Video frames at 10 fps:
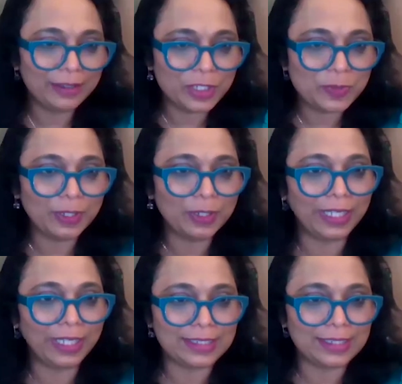they can reach me
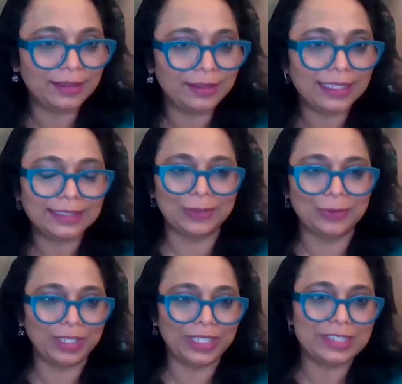on LinkedIn. That's the
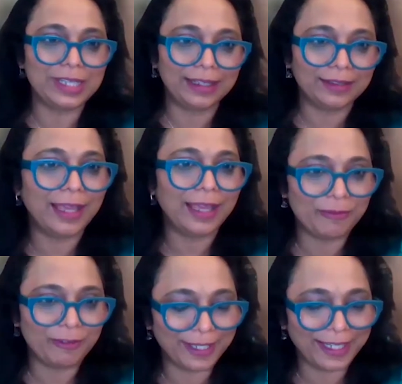only channel
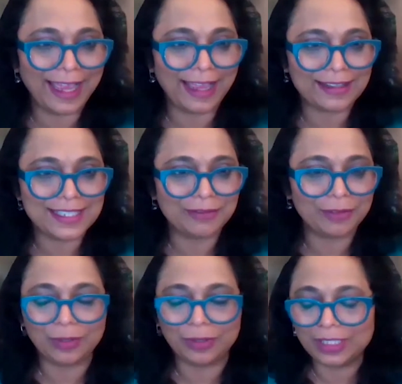I'm very active
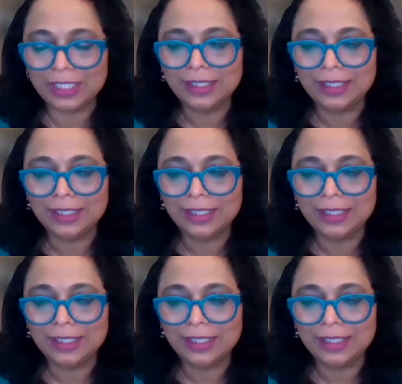on.